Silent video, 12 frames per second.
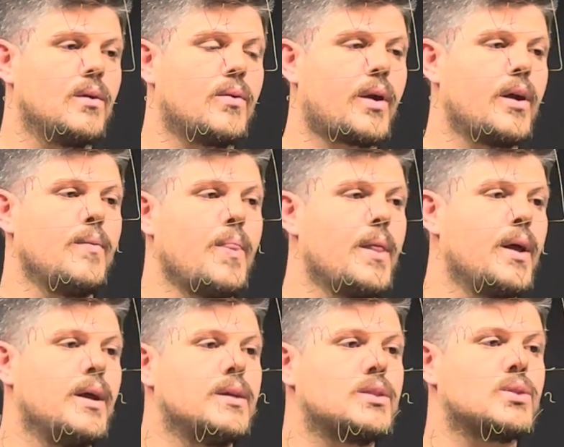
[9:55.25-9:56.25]
okay,
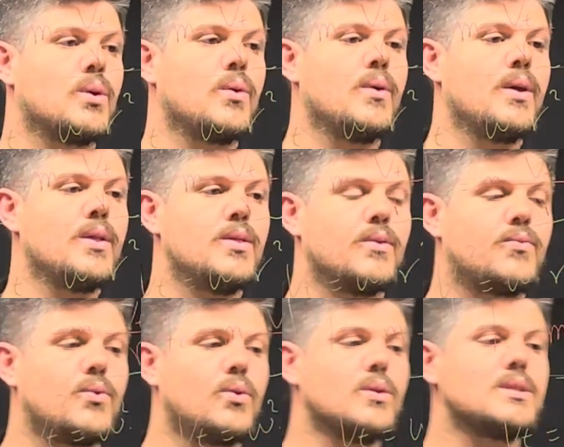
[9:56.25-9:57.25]
so the
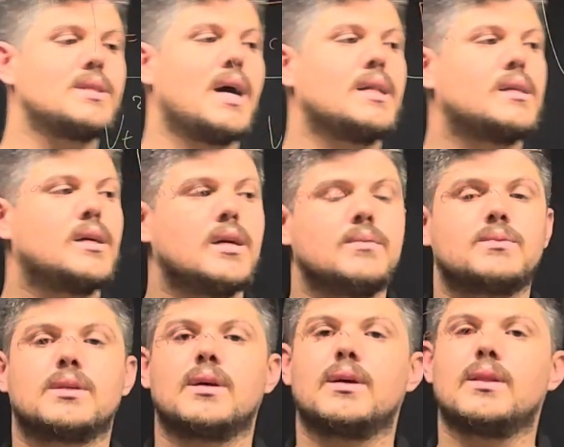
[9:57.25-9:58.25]
force that keeps